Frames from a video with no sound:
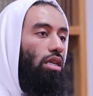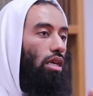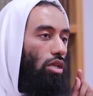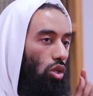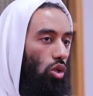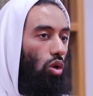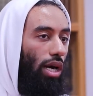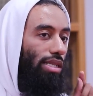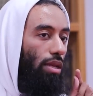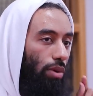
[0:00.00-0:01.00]
than
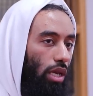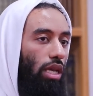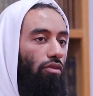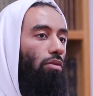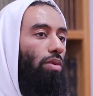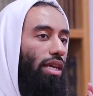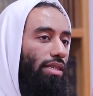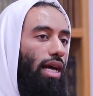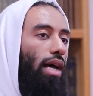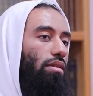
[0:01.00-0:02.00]
you as a believer being
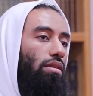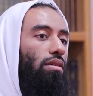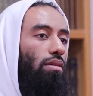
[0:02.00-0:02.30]
sad.